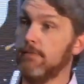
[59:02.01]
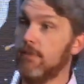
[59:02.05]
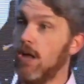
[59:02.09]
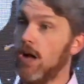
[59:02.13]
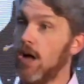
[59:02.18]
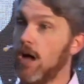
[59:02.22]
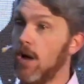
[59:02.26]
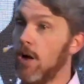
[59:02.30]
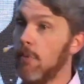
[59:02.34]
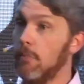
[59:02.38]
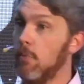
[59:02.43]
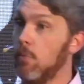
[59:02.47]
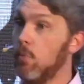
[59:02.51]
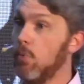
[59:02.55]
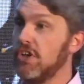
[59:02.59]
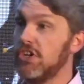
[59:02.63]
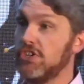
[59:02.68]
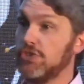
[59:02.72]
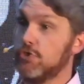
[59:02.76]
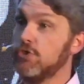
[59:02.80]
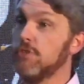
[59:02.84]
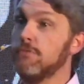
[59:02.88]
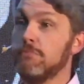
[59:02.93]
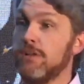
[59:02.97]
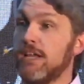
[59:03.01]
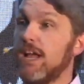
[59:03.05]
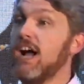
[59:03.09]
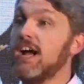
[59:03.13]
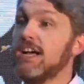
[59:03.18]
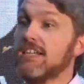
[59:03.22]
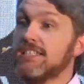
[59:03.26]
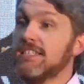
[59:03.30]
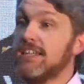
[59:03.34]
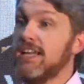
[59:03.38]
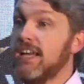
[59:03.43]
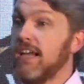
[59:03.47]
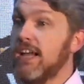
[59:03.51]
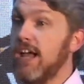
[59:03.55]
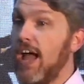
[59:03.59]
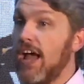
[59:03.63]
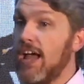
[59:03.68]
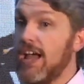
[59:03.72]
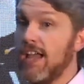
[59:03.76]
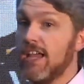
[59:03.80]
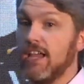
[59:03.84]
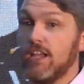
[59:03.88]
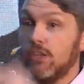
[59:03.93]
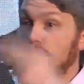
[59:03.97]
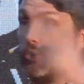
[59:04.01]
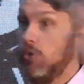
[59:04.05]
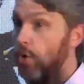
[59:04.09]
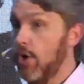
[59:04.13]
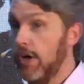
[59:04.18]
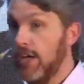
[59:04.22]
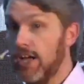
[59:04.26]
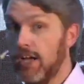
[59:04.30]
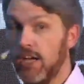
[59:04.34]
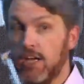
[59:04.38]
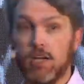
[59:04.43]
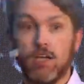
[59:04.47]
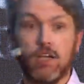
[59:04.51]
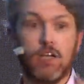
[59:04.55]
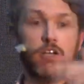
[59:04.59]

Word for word: Um, we shouldn't be asking a lawyer,